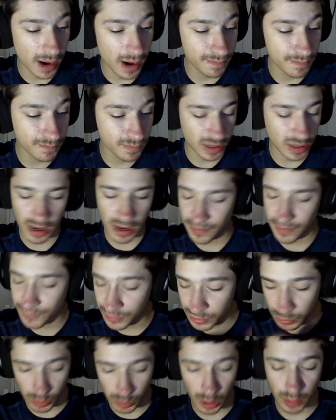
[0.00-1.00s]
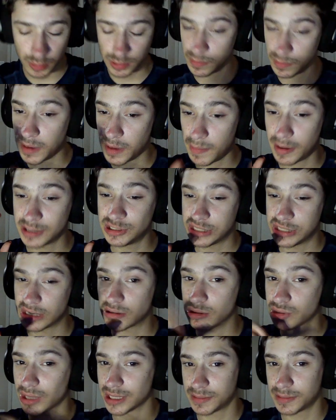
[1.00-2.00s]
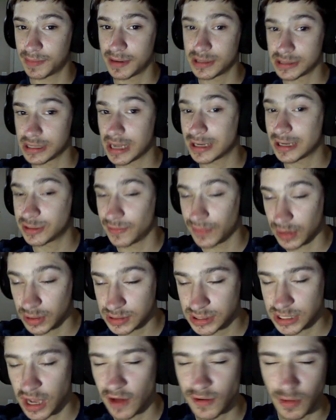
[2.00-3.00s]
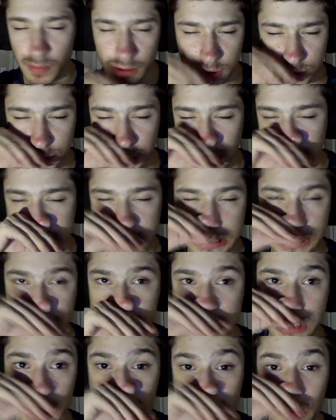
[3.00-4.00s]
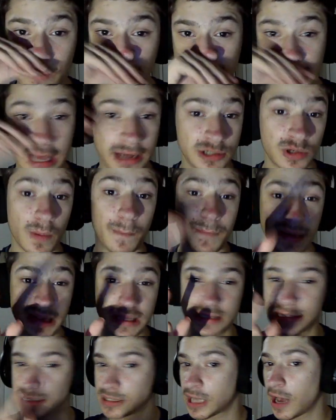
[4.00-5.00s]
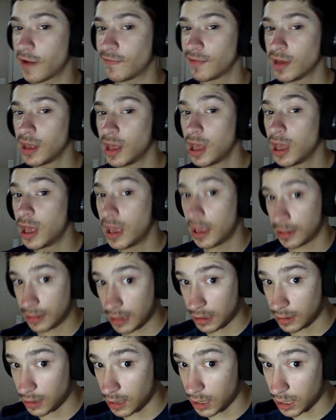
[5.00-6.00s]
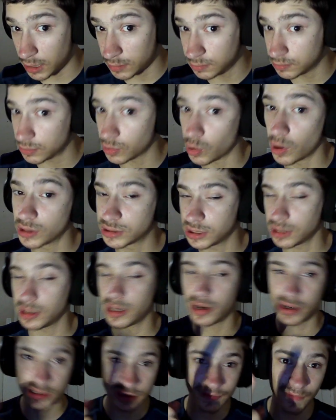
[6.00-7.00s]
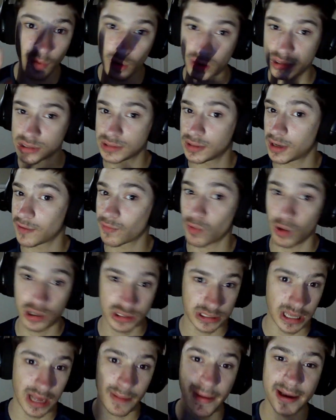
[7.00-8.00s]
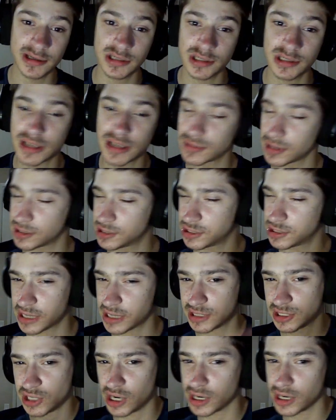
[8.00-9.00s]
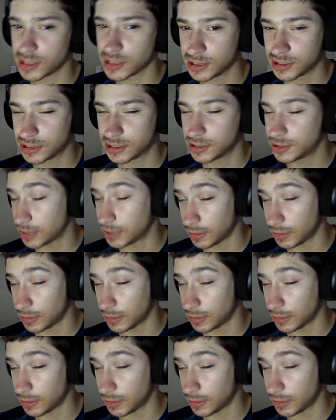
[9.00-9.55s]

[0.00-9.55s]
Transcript: without any further ado, though, let me give my general thoughts and opinion on the actual video itself. No more distractions, starting off with the actual beat itself. And then we'll go on to lyrics and vocals, and of course the animation itself. So let's just get it started. Let's get